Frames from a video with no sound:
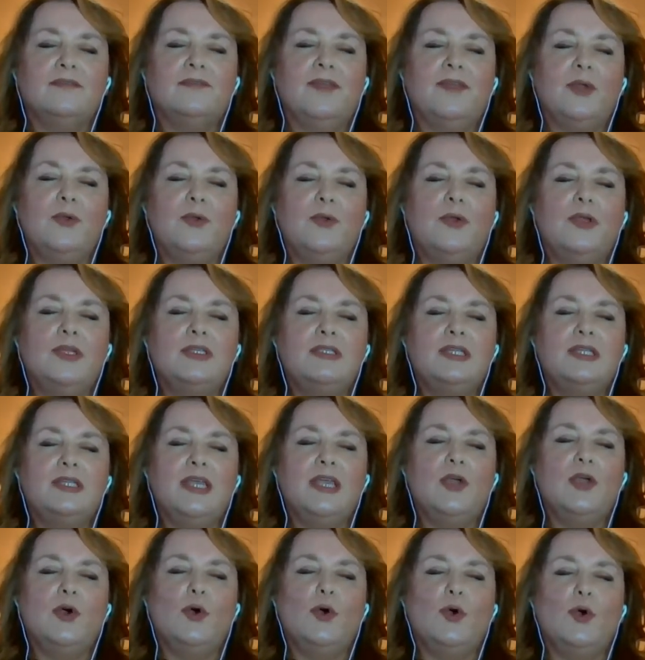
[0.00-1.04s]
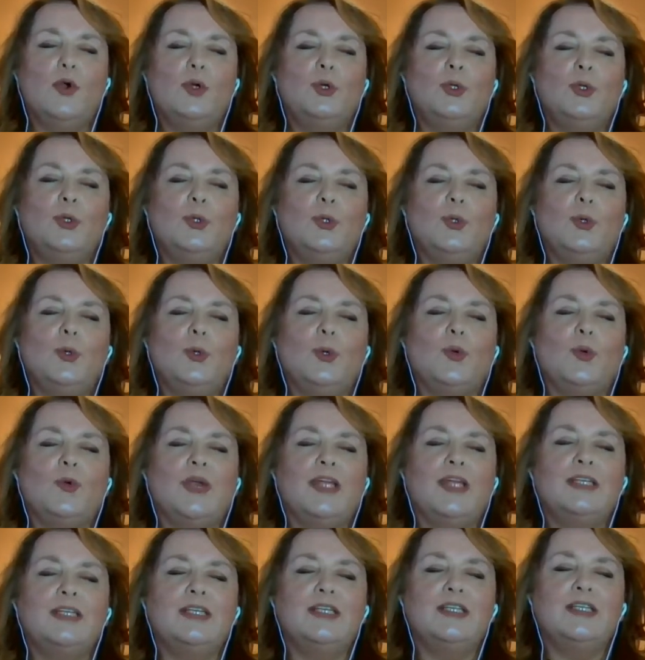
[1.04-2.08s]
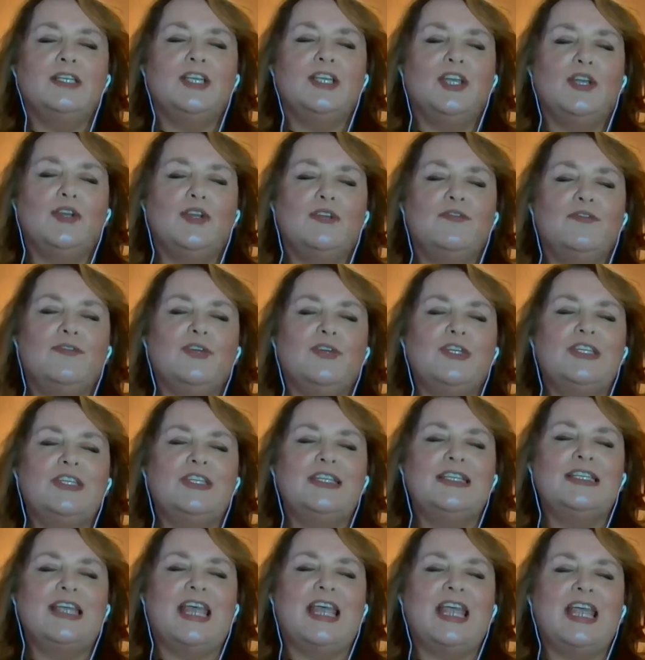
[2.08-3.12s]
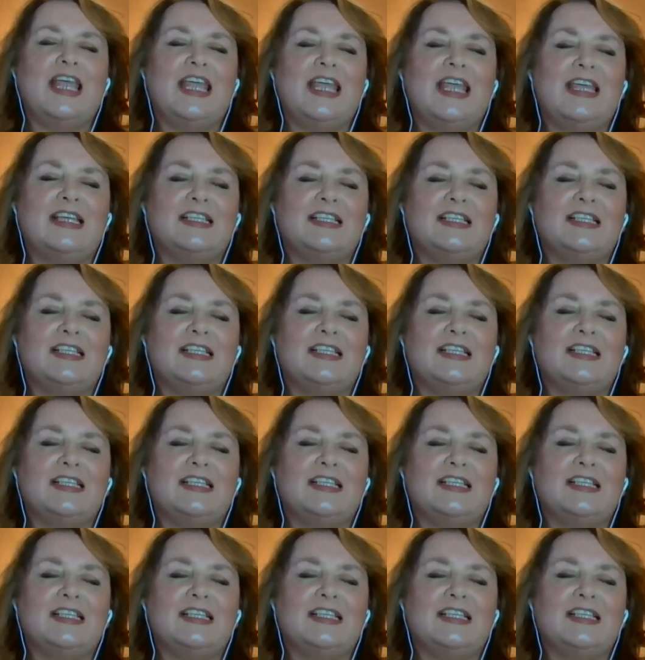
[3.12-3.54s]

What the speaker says: focusing on your gratitude for today.